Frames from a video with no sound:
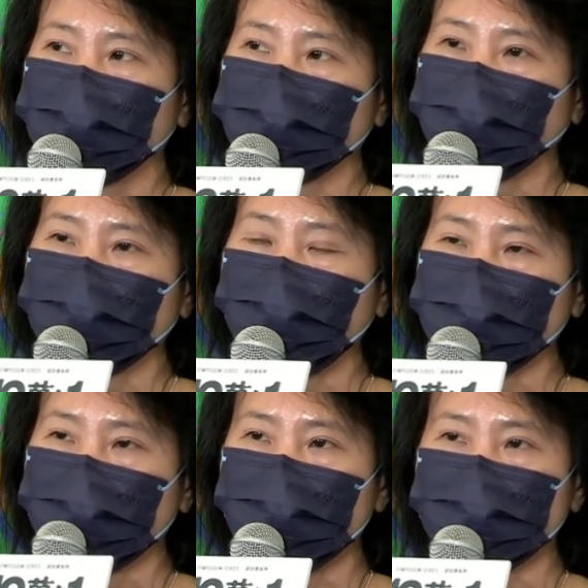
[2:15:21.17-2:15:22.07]
Kind of
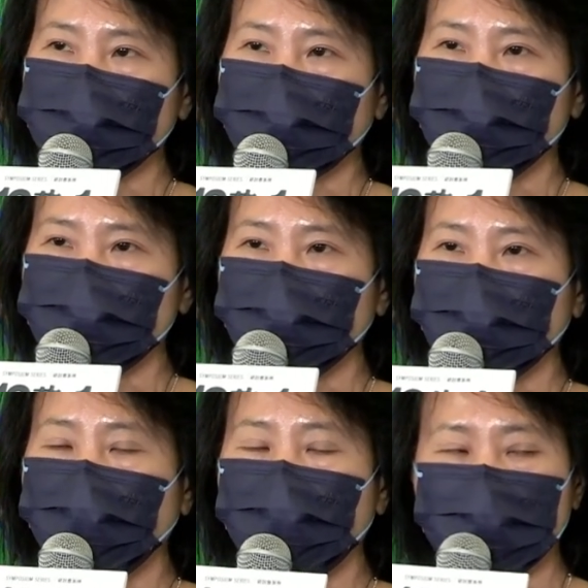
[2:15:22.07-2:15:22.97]
boring, but
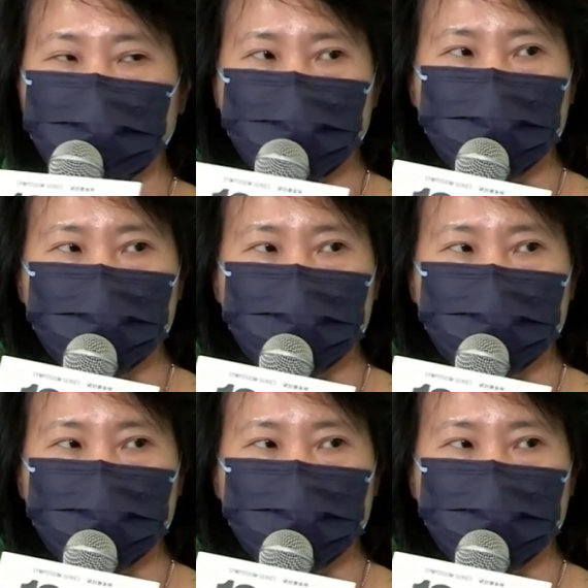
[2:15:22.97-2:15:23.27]
actually,